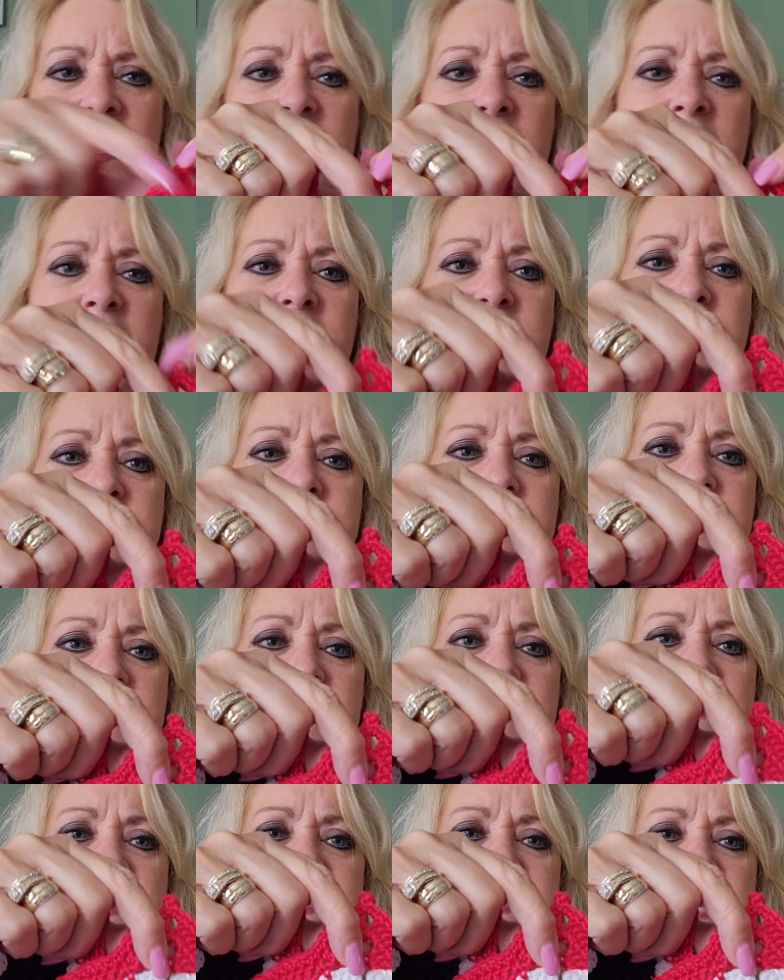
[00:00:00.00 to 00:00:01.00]
and
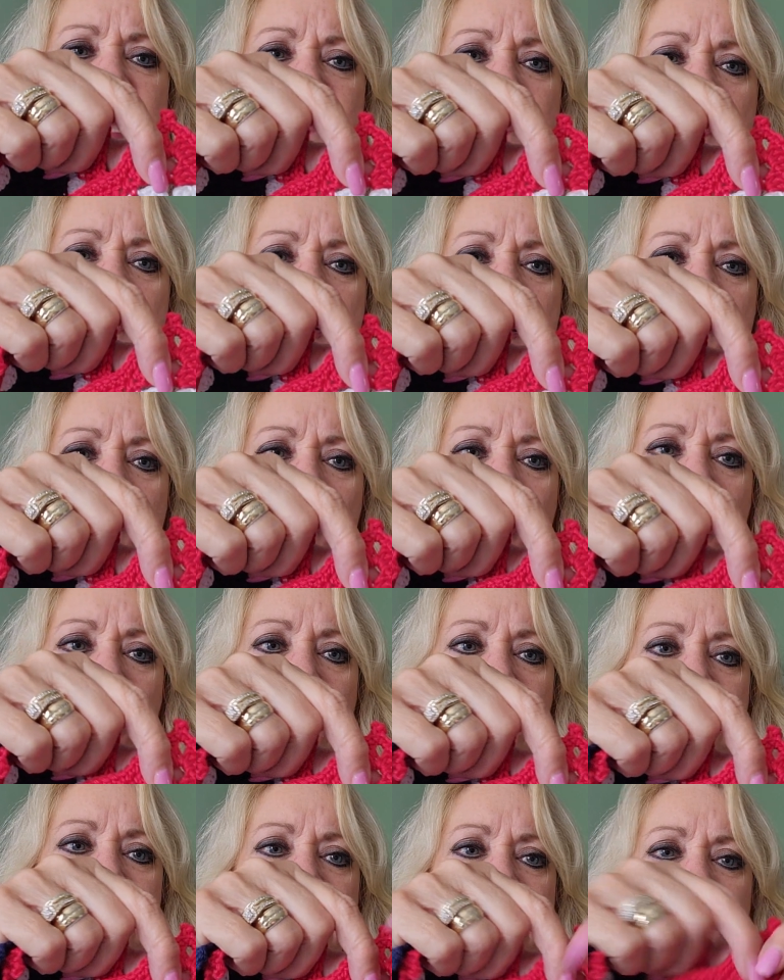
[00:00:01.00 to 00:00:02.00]
these haven't been
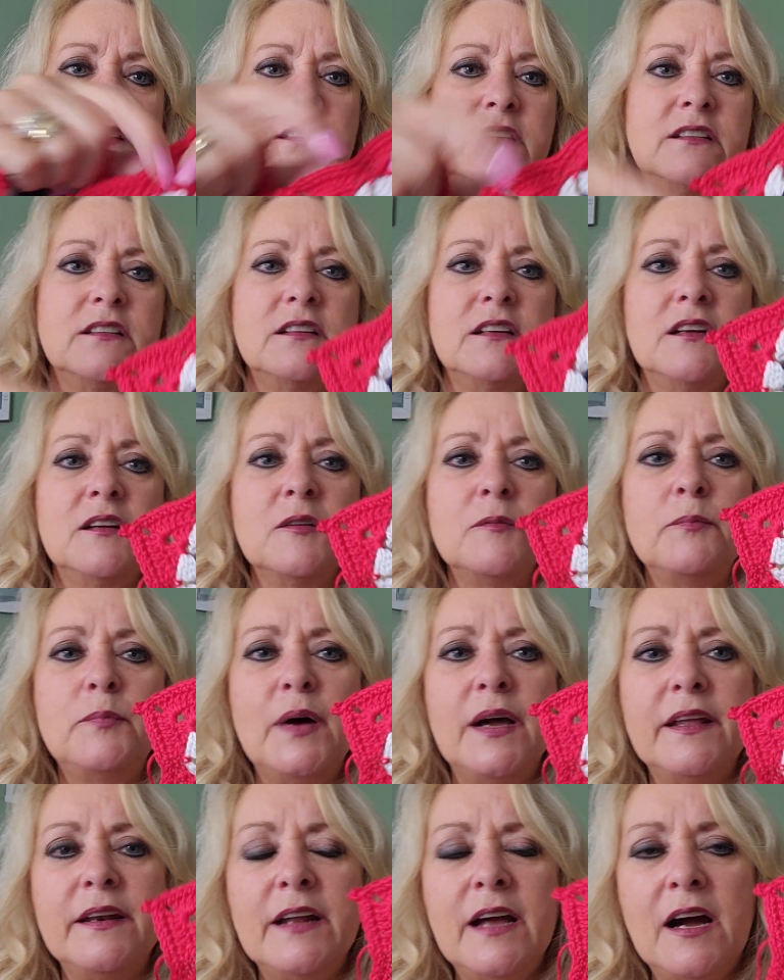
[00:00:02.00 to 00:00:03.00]
blocked.
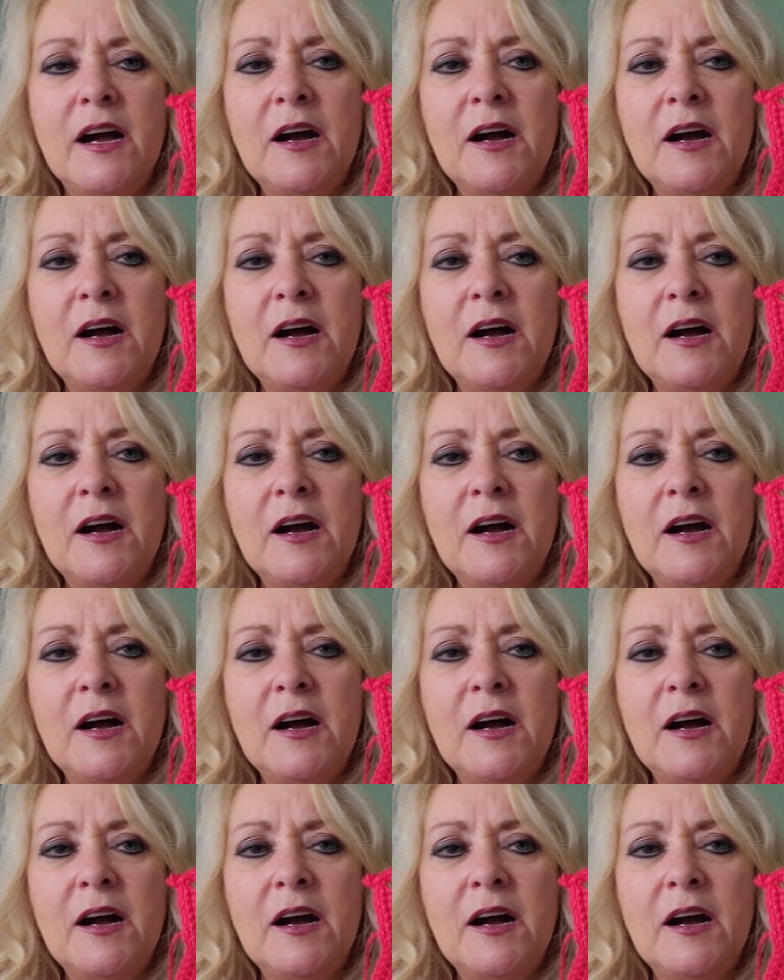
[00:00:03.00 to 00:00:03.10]
But,